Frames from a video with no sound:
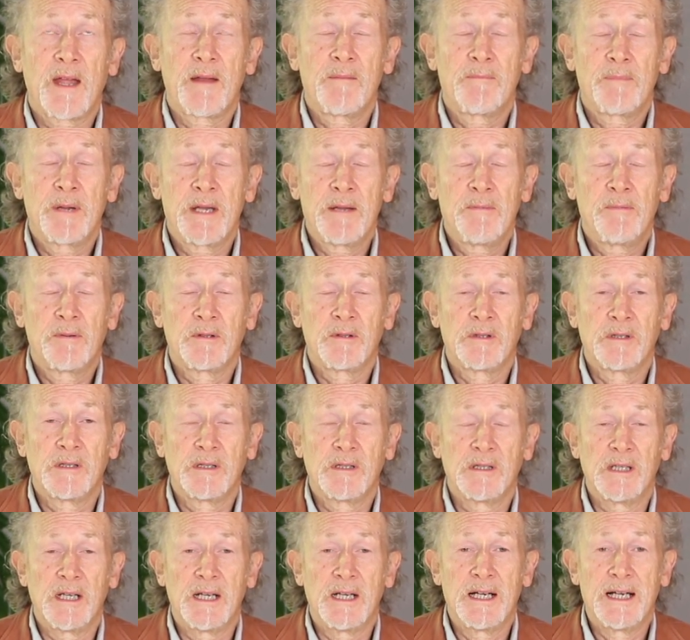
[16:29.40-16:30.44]

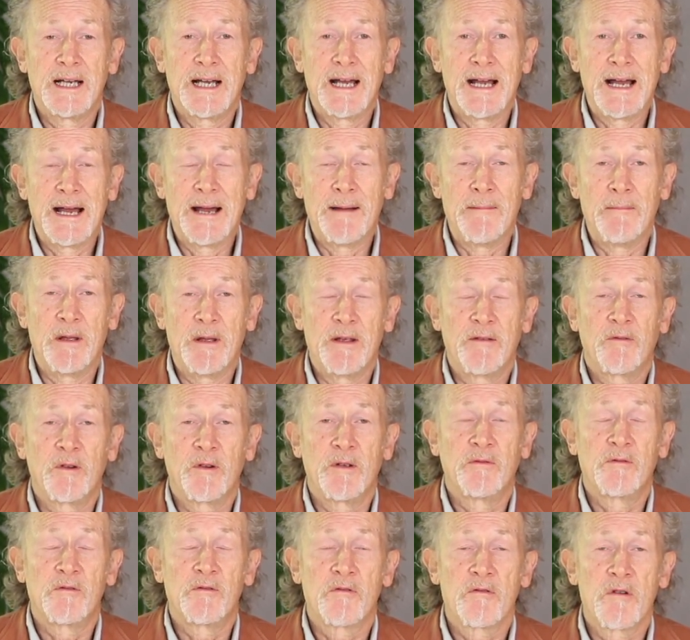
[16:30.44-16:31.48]
people, if
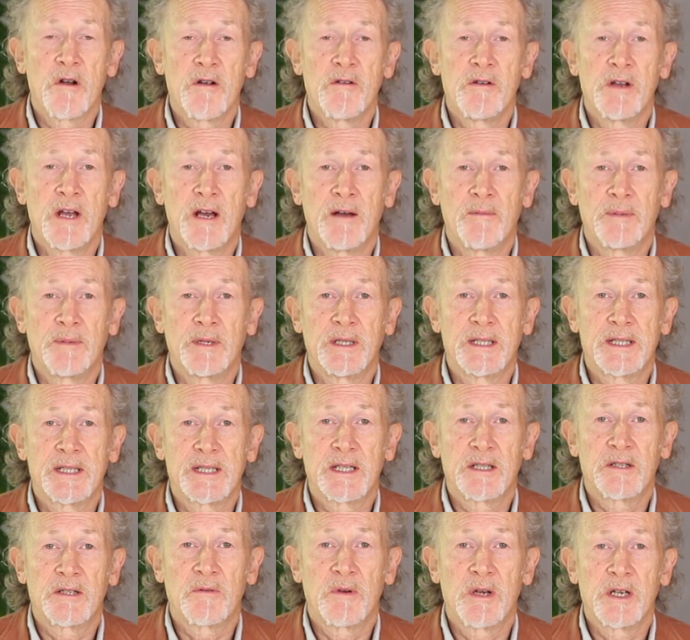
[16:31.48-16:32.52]
we've grown up in a
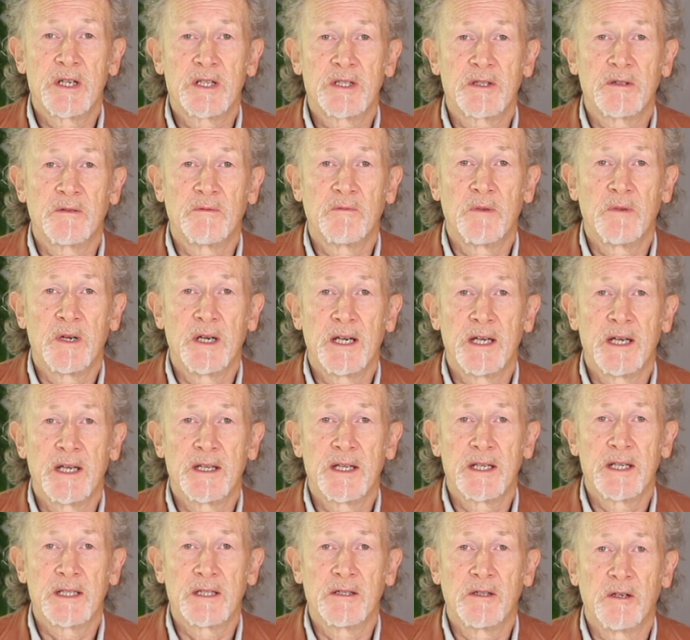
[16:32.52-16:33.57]
situation where
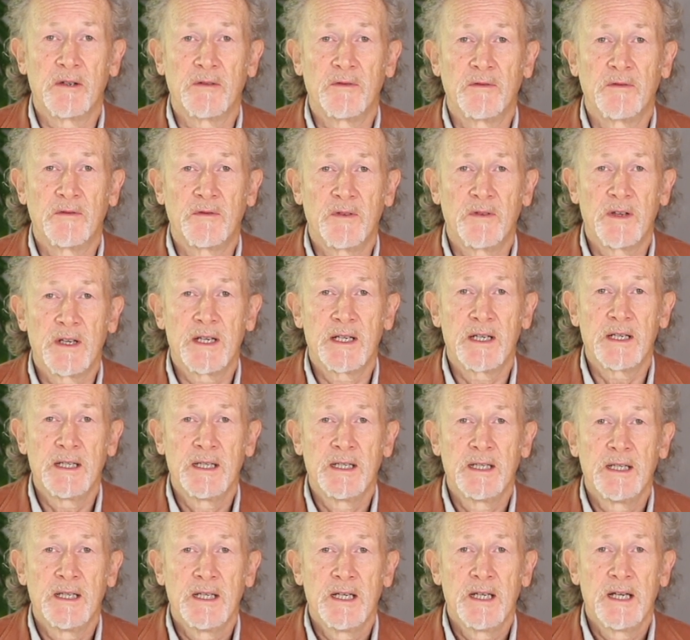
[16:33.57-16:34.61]
there's a lot of fear,
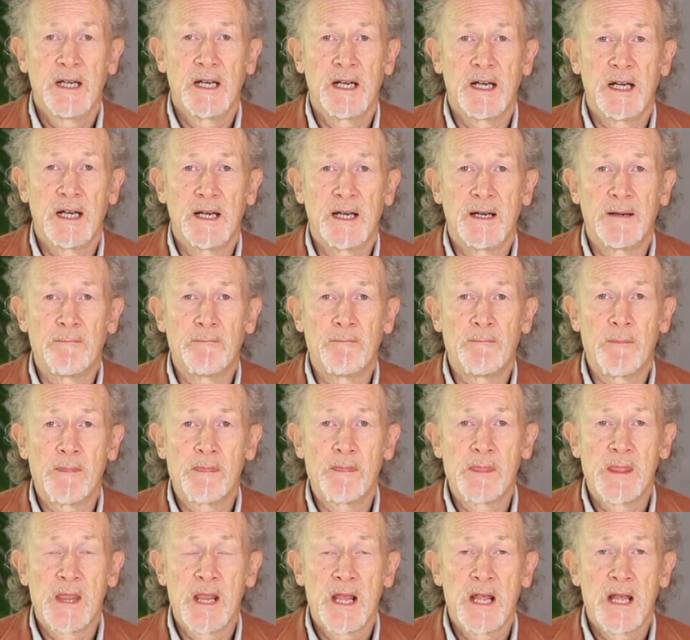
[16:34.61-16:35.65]

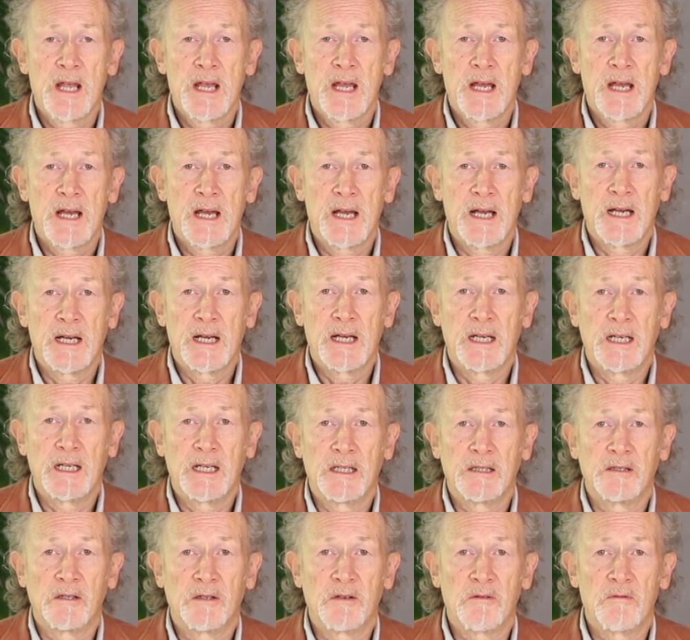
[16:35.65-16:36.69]

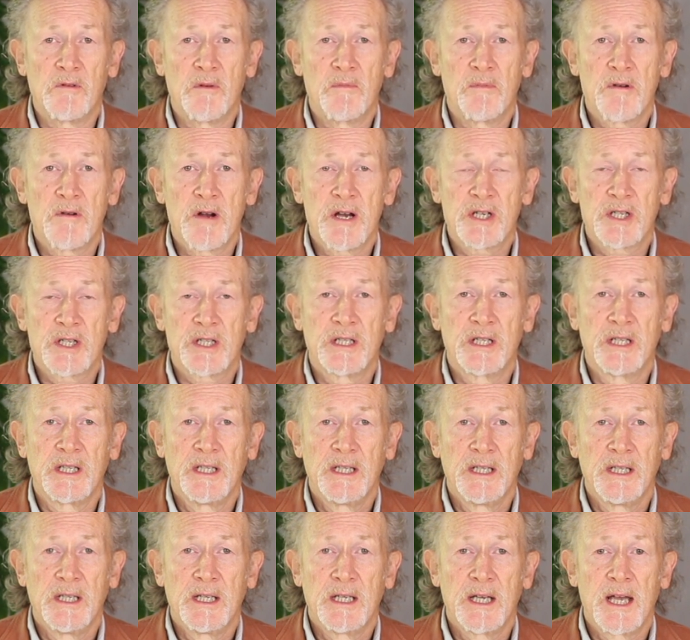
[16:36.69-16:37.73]
a lot of repression,
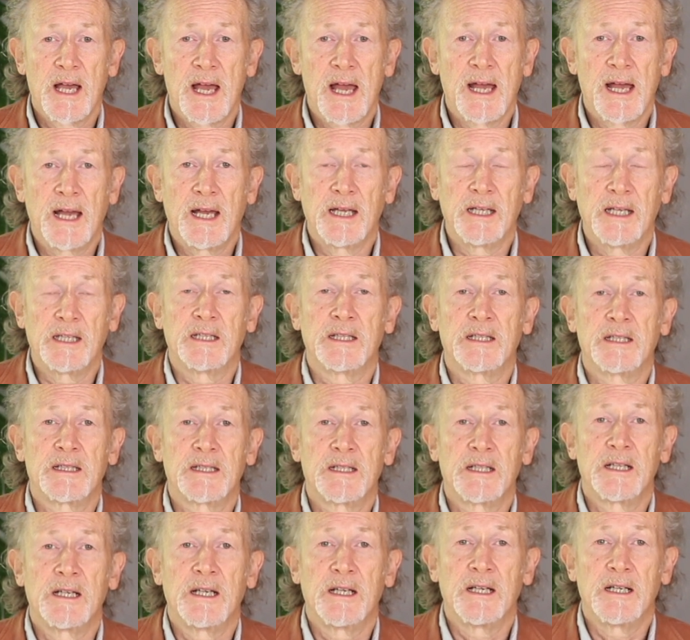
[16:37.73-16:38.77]
and
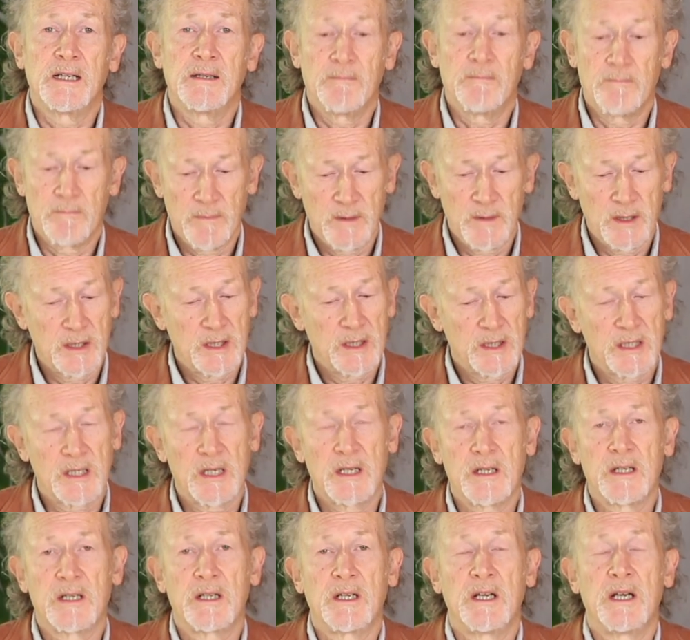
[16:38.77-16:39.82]

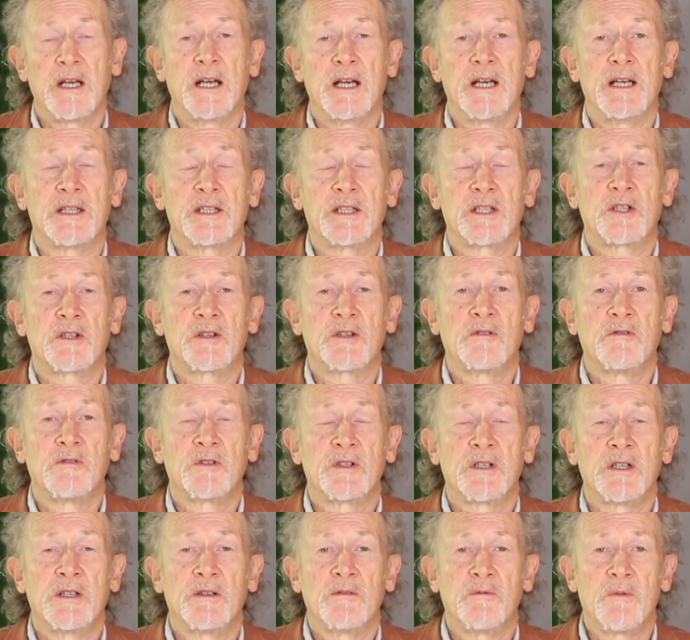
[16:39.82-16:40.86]
as
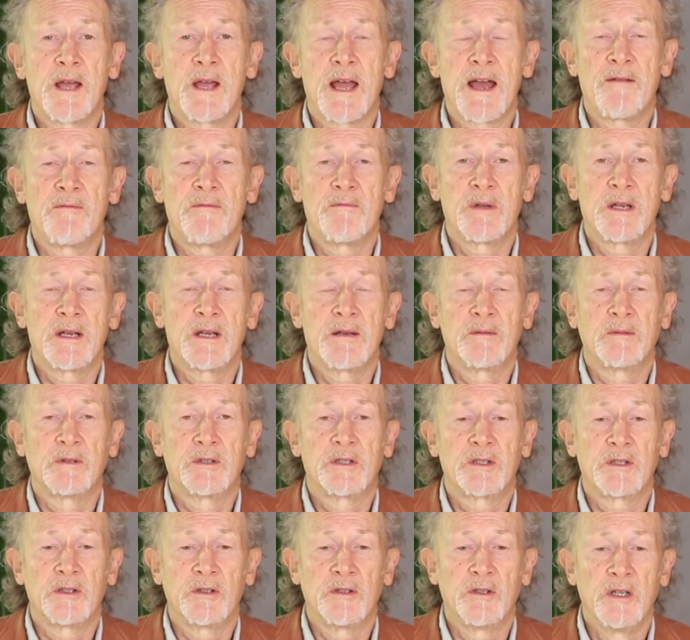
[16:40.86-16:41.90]
children we haven't been able
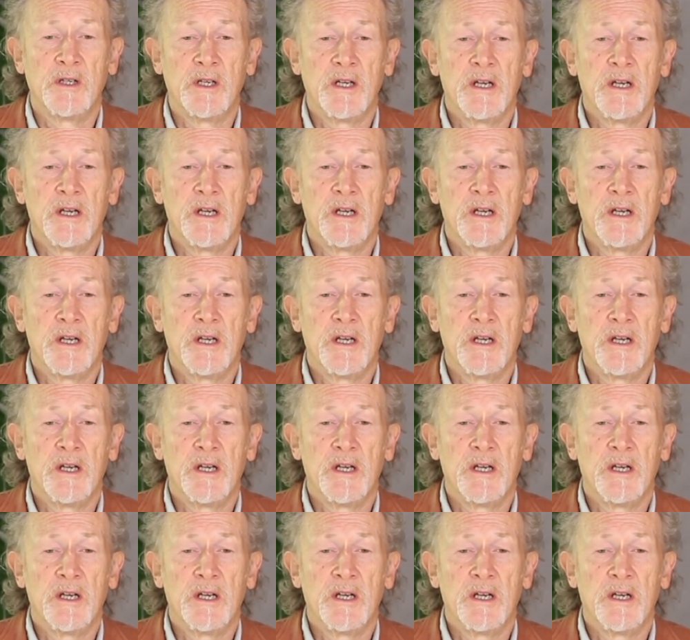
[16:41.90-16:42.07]
to